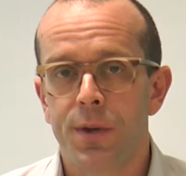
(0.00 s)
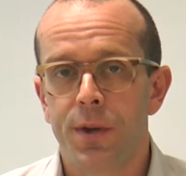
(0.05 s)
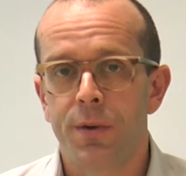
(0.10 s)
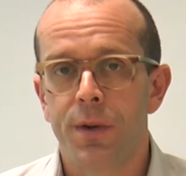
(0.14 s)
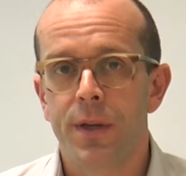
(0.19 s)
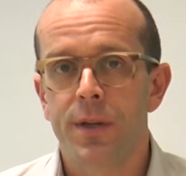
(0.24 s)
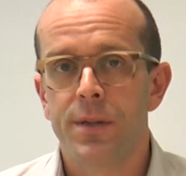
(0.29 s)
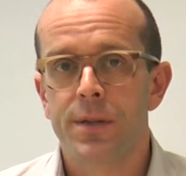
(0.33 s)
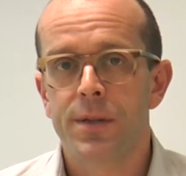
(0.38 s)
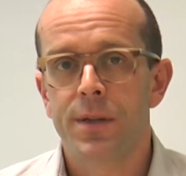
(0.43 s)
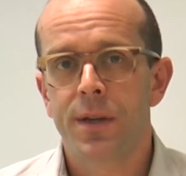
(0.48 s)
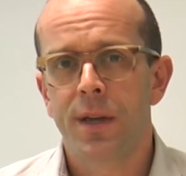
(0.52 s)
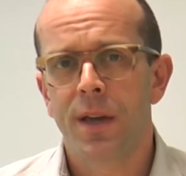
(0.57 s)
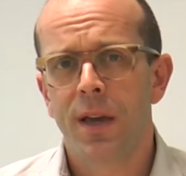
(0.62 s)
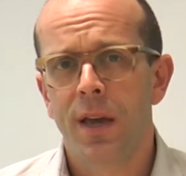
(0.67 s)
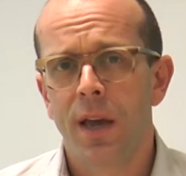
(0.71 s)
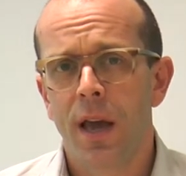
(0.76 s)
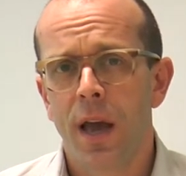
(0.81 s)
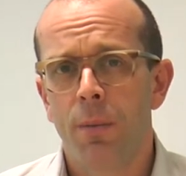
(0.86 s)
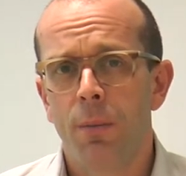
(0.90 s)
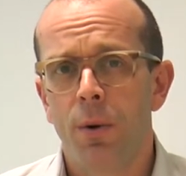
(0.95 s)
units,
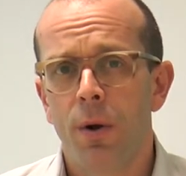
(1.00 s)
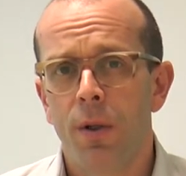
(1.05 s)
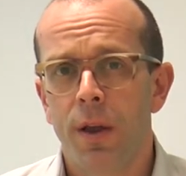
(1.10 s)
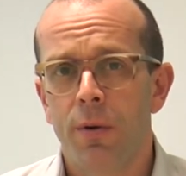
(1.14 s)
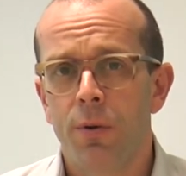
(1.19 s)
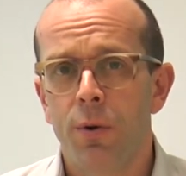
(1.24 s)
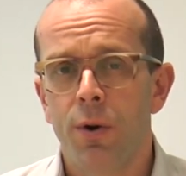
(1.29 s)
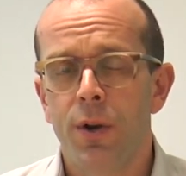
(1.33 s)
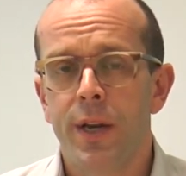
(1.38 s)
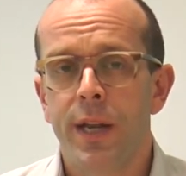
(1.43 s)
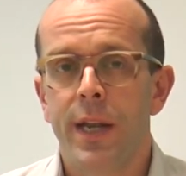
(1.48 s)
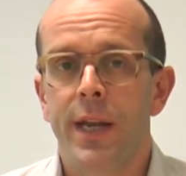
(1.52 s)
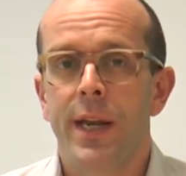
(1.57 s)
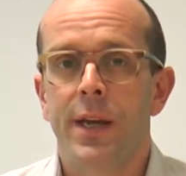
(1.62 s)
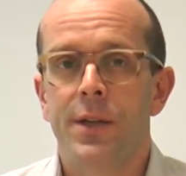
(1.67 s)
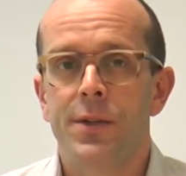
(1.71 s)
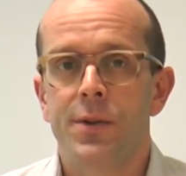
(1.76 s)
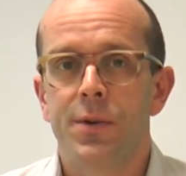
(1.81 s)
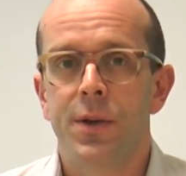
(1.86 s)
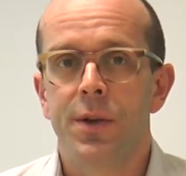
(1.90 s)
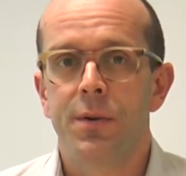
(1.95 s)
and while they're on a
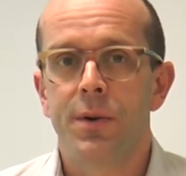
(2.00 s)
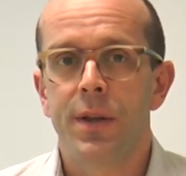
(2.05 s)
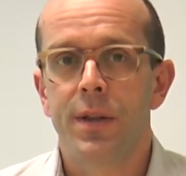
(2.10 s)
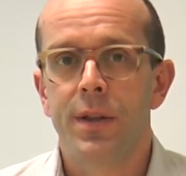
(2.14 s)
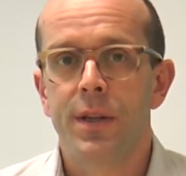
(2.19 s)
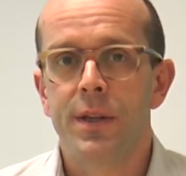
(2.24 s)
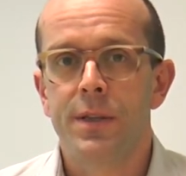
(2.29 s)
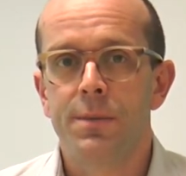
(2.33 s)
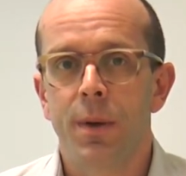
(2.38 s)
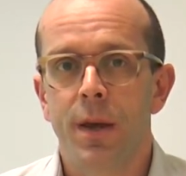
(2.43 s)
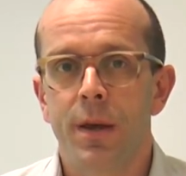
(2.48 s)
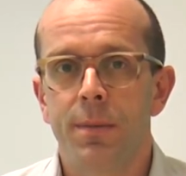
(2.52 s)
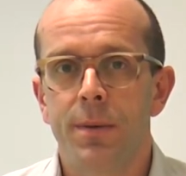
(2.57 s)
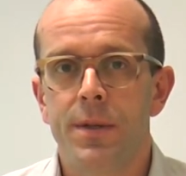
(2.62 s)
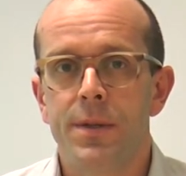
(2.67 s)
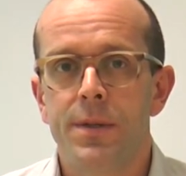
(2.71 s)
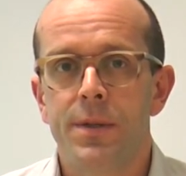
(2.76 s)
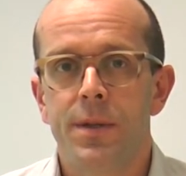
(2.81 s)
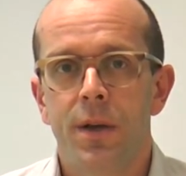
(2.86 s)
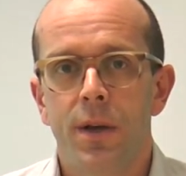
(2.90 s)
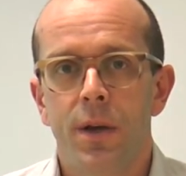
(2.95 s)
neonatal unit, these
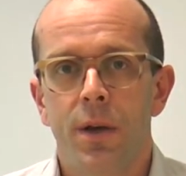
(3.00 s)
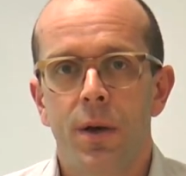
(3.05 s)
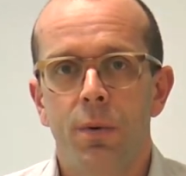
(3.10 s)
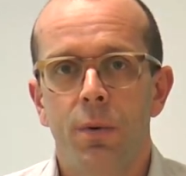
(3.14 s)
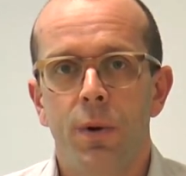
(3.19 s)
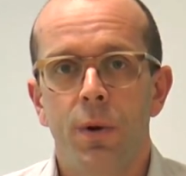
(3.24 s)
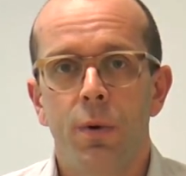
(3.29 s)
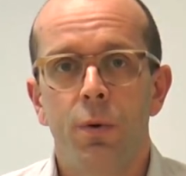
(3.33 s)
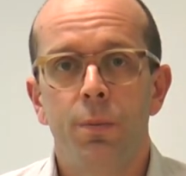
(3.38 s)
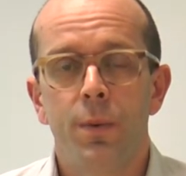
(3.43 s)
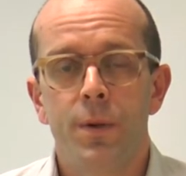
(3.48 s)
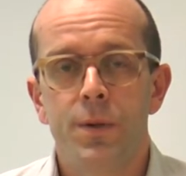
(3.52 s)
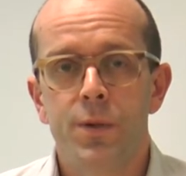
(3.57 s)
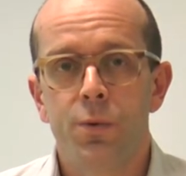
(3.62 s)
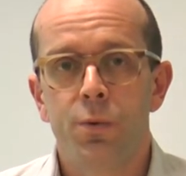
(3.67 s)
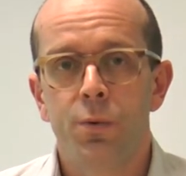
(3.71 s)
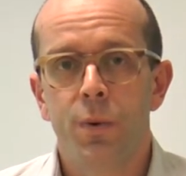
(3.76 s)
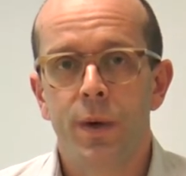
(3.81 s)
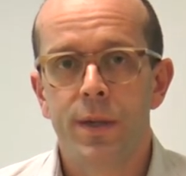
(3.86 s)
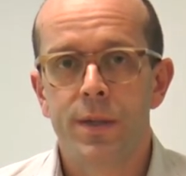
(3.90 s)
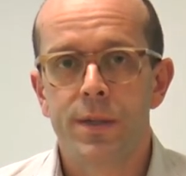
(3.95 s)
babies will almost
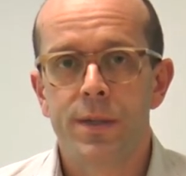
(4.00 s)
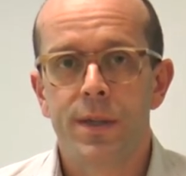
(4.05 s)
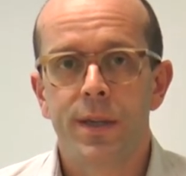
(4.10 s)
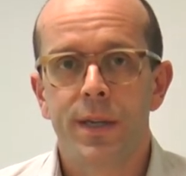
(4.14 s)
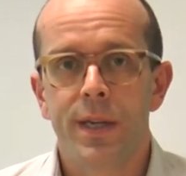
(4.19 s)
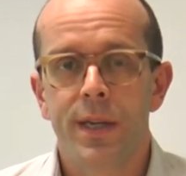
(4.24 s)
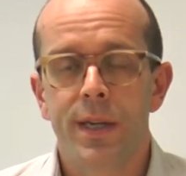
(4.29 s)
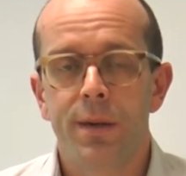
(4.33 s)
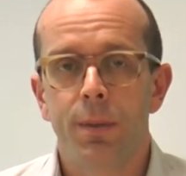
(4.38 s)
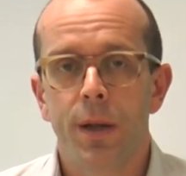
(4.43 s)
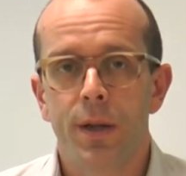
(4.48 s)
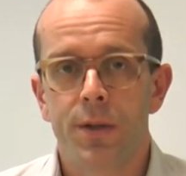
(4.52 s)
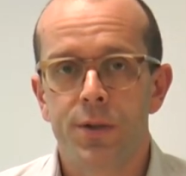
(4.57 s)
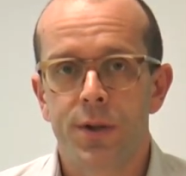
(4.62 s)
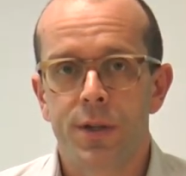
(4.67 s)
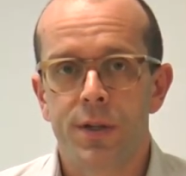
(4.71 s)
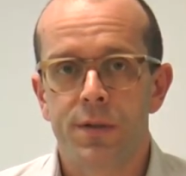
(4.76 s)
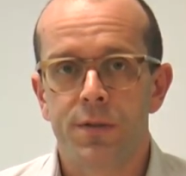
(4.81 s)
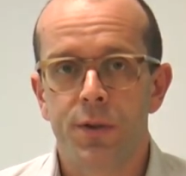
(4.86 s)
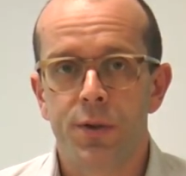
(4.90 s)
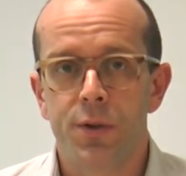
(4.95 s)
always need a blood
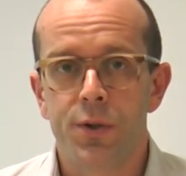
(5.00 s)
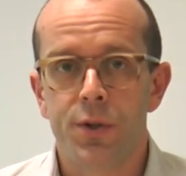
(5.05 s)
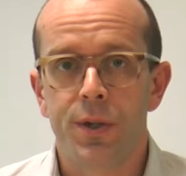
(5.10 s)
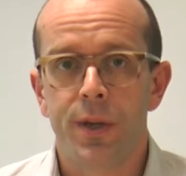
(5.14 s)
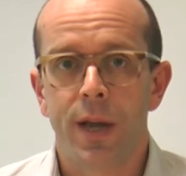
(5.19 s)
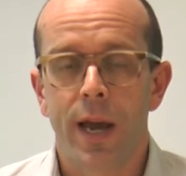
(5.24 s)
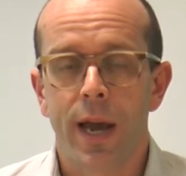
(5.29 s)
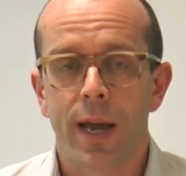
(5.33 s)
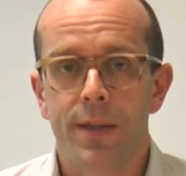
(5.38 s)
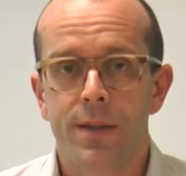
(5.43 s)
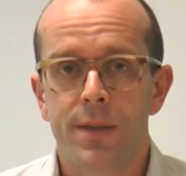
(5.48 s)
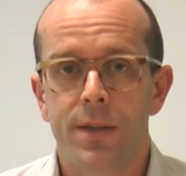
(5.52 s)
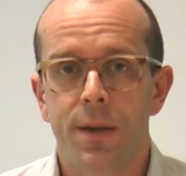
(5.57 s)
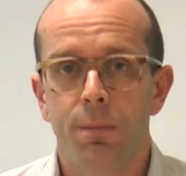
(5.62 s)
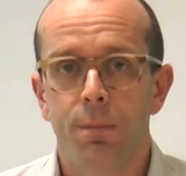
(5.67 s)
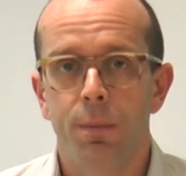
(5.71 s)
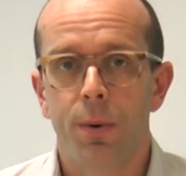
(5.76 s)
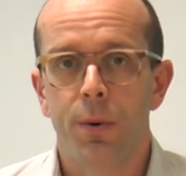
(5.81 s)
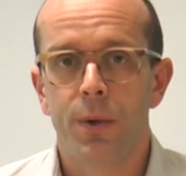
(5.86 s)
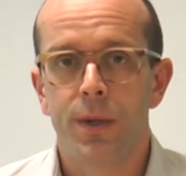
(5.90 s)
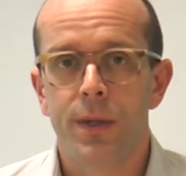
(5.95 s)
transfusion at
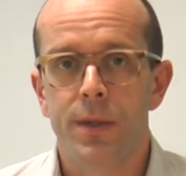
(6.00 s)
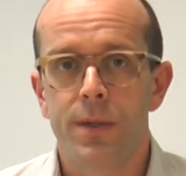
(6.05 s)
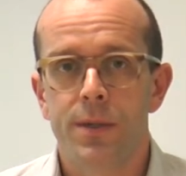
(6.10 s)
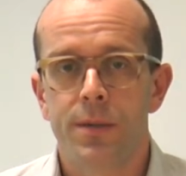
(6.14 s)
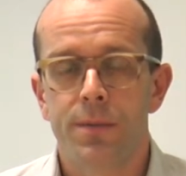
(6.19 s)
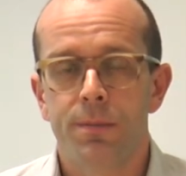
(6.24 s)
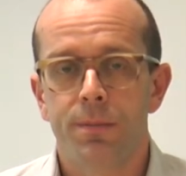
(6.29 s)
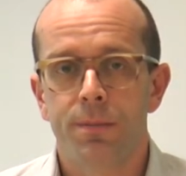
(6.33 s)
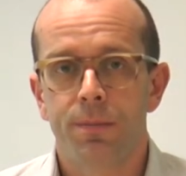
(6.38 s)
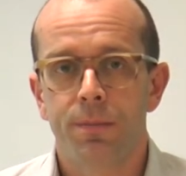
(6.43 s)
some point.